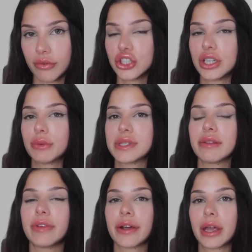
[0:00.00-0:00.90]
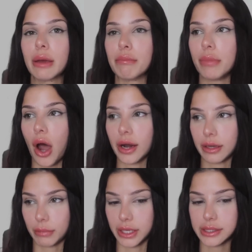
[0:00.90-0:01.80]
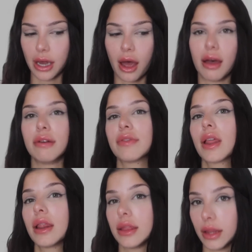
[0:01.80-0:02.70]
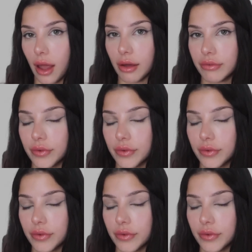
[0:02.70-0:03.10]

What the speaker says: She was the very embodiment of love.